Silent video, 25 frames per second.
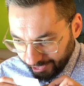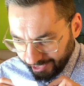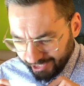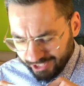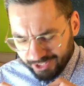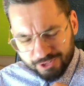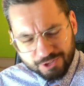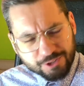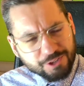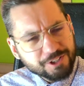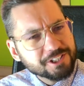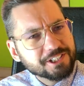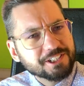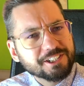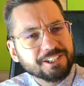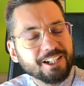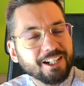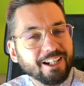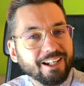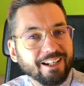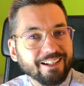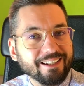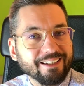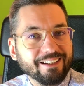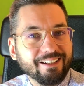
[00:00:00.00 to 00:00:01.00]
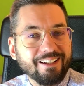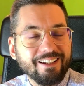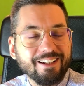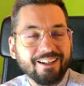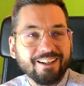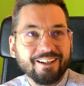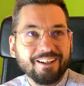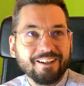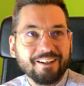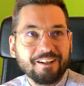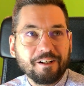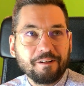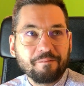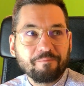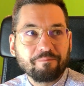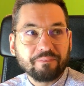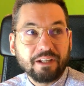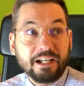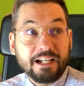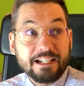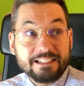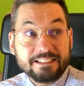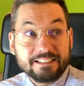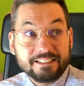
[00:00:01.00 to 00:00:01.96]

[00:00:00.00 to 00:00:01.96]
Interesting. I